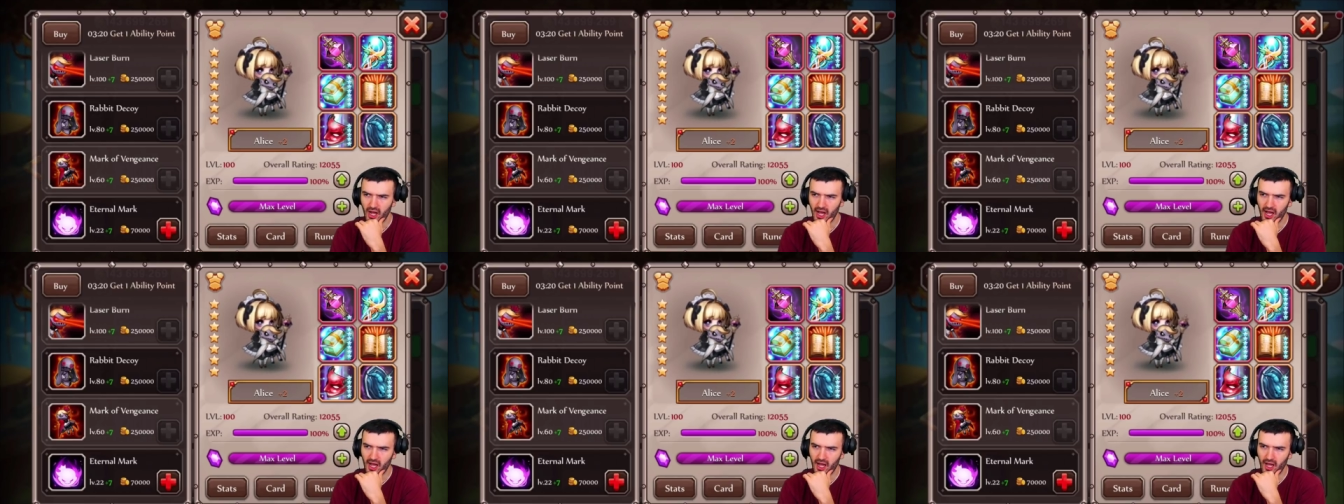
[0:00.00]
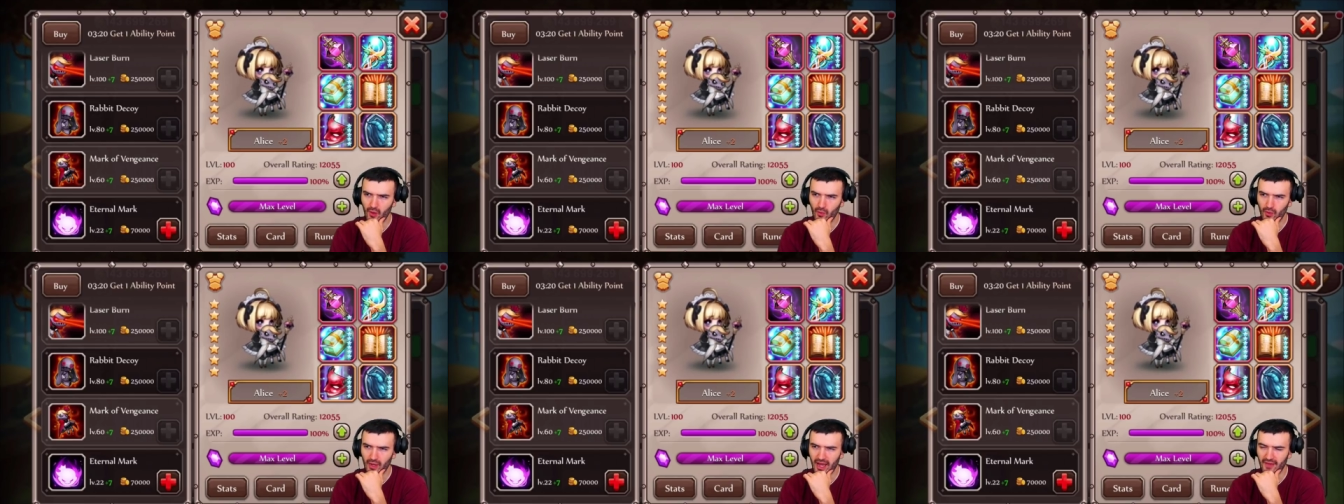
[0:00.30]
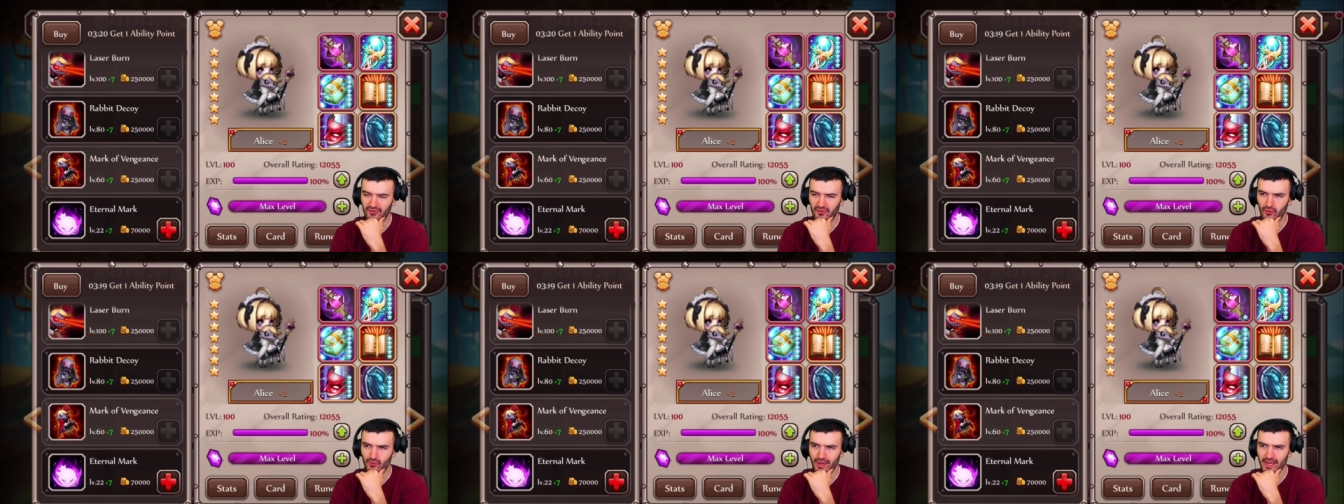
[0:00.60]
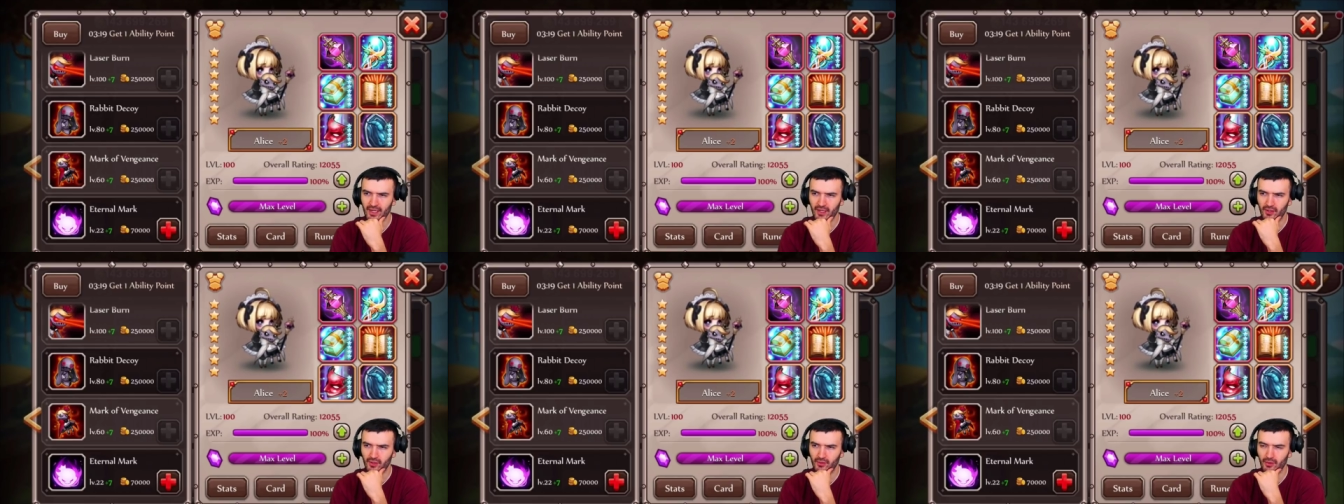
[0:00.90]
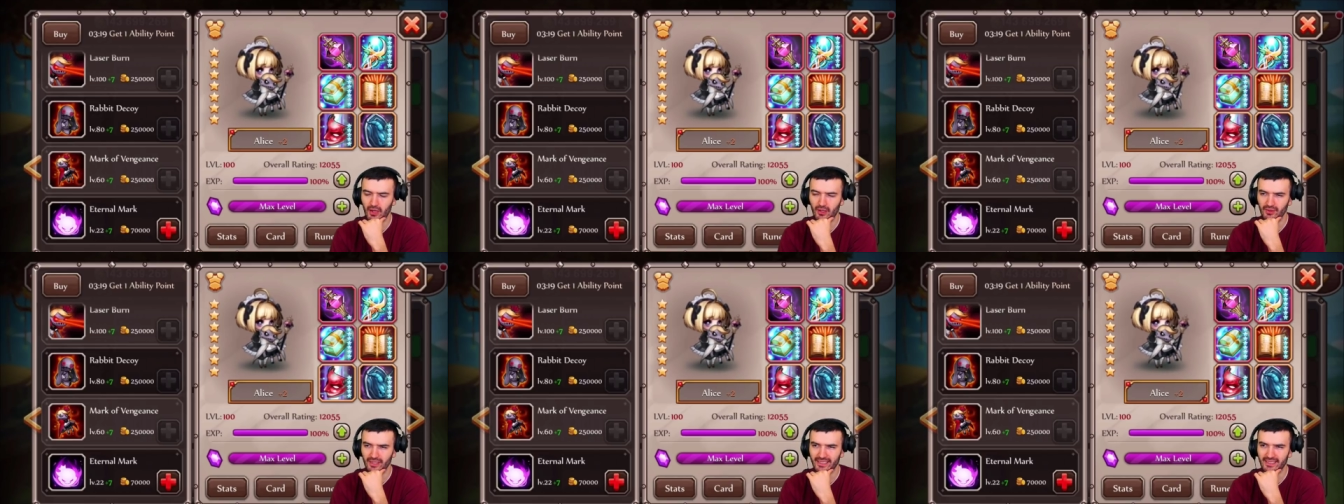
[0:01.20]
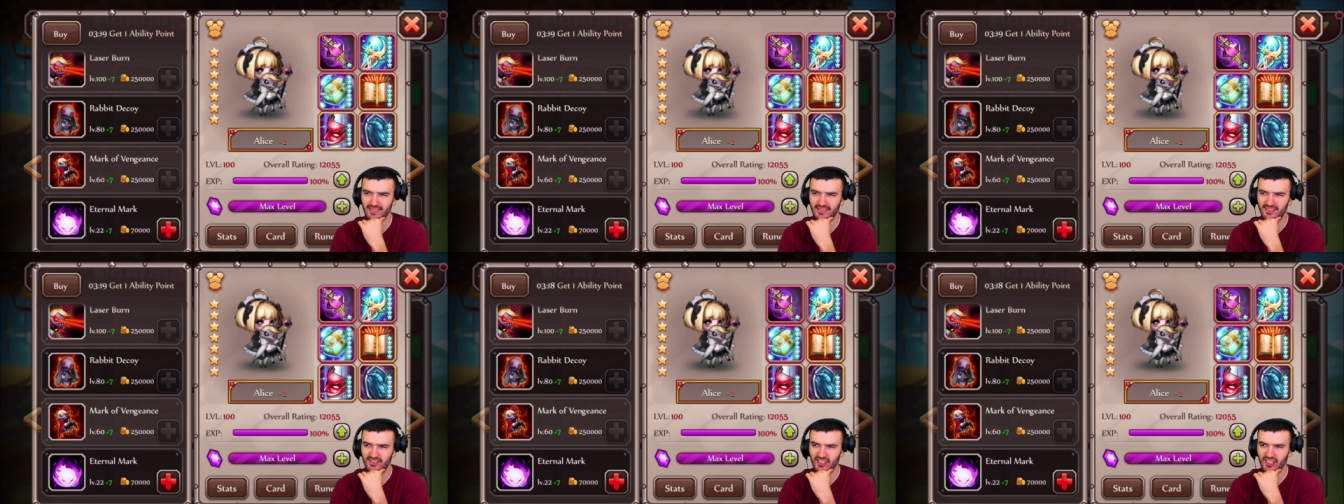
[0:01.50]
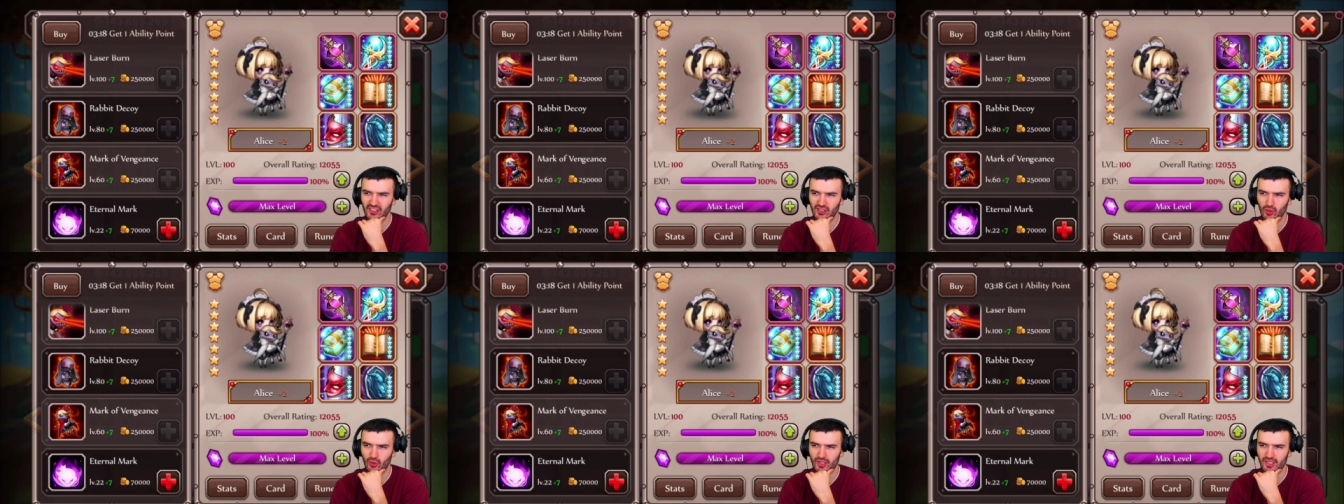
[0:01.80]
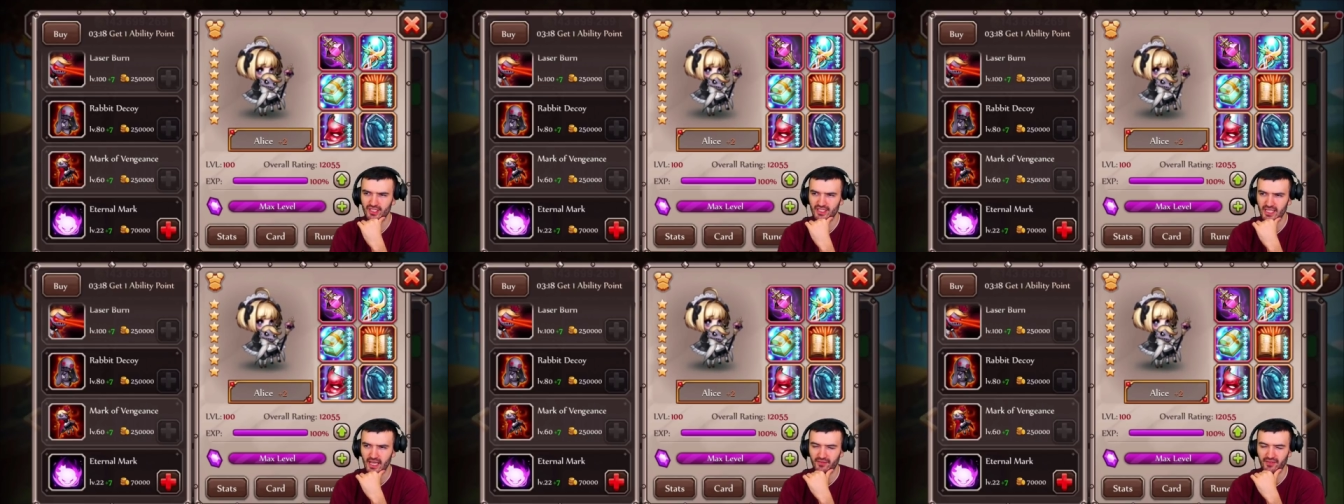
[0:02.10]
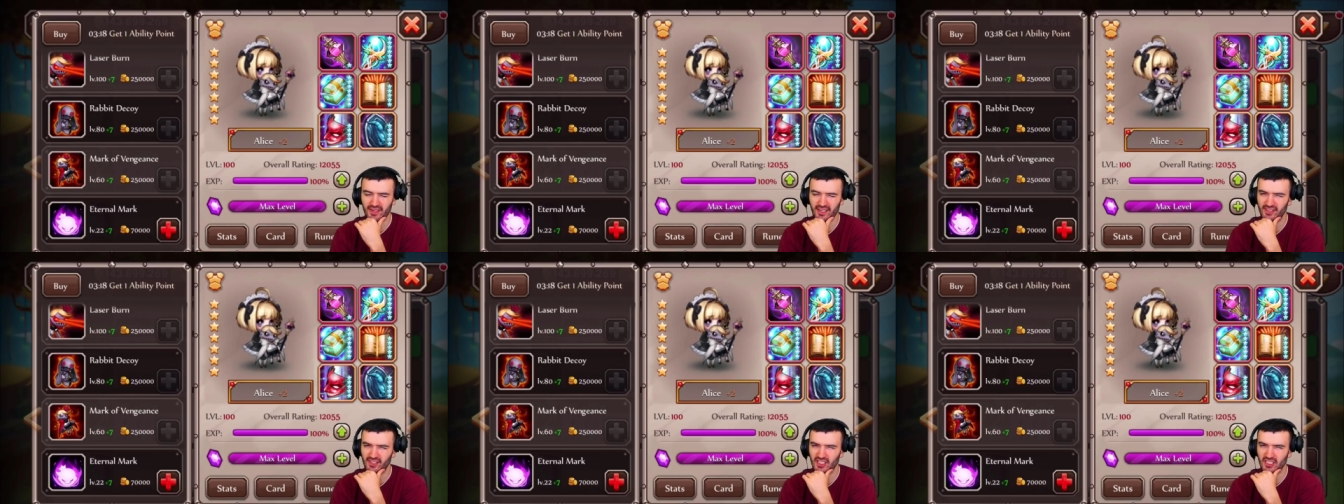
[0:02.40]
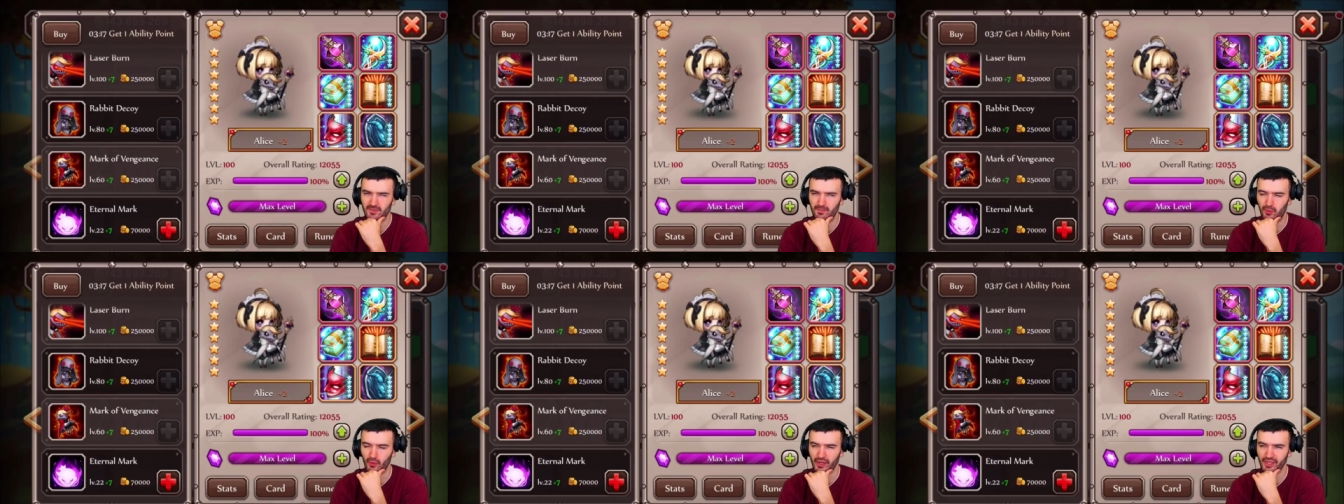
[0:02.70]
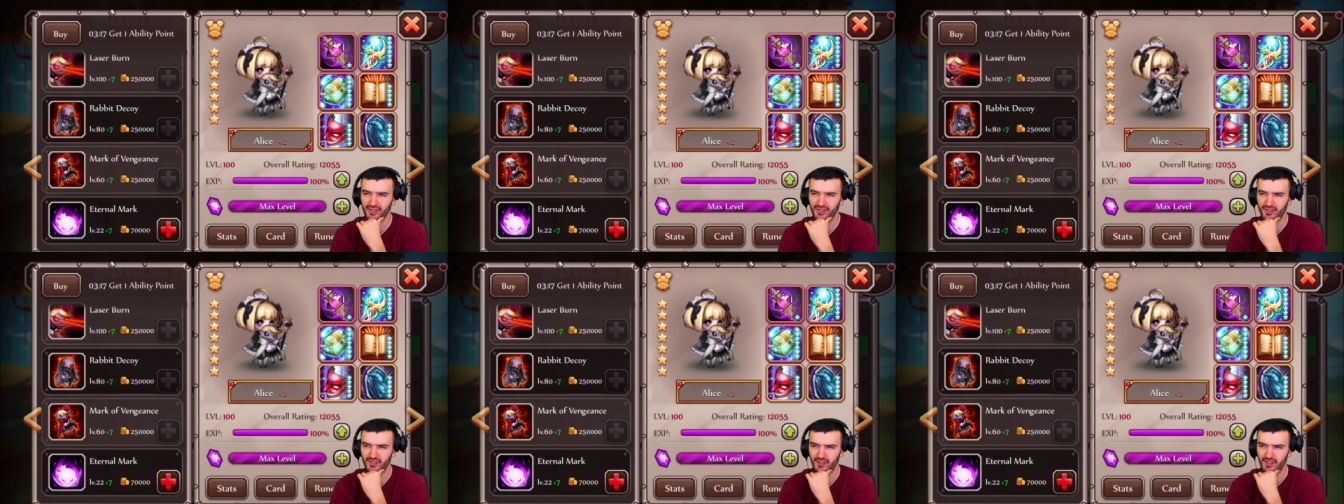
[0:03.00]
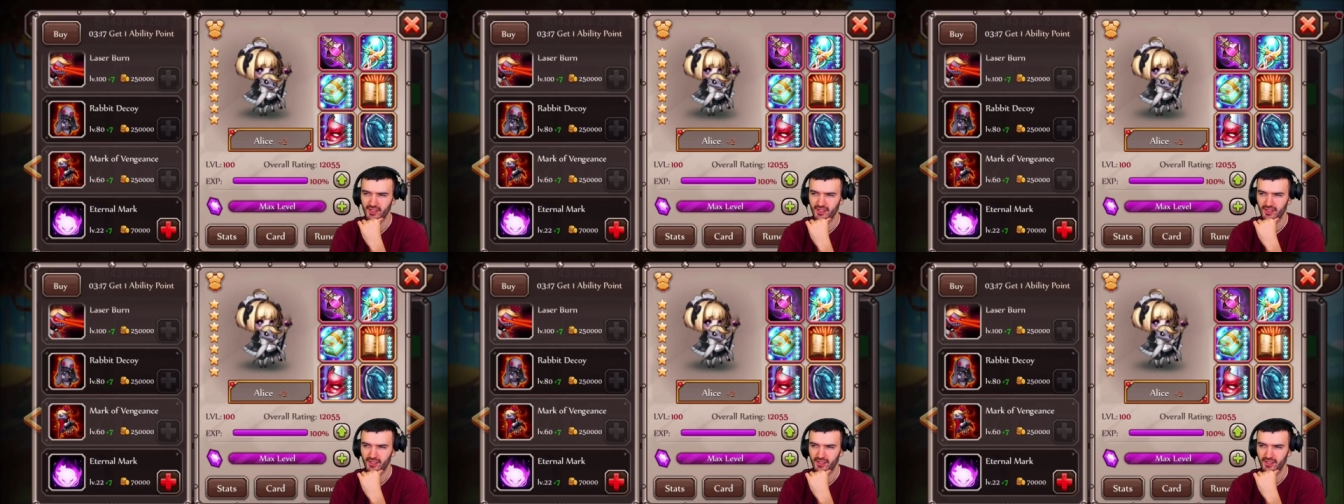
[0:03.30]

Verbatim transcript: I uh, would have to rank her around like a 6 or a 7 at this point.